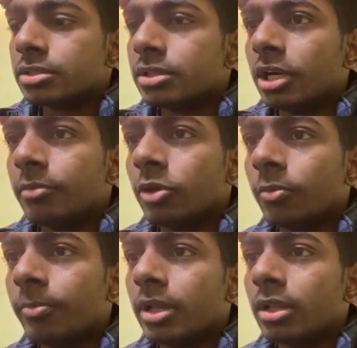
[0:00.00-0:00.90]
Just let
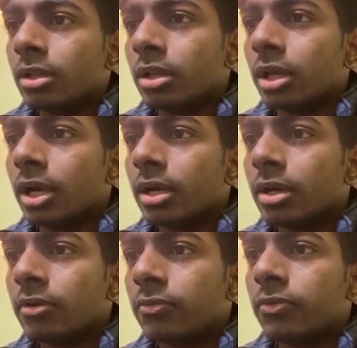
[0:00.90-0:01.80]
me open the
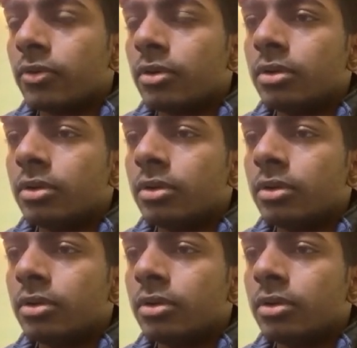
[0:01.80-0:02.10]
GitHub.